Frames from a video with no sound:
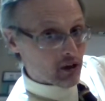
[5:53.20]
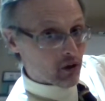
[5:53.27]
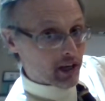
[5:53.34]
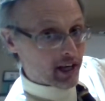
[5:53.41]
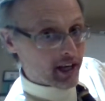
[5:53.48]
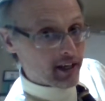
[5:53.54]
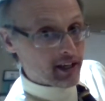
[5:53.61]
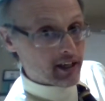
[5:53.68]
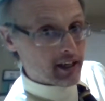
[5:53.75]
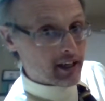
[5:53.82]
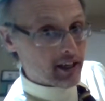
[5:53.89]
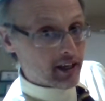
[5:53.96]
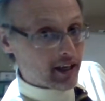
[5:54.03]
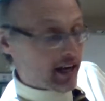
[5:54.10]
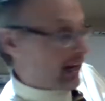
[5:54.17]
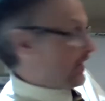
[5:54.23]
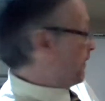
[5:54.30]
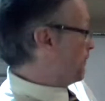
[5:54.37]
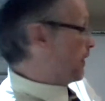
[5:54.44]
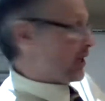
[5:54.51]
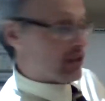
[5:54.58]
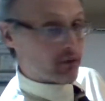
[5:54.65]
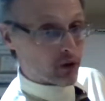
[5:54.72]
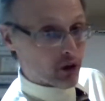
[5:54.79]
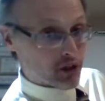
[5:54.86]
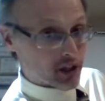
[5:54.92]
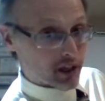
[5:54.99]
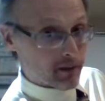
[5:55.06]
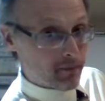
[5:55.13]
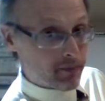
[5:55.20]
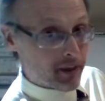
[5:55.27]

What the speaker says: Okay. And then vice versa.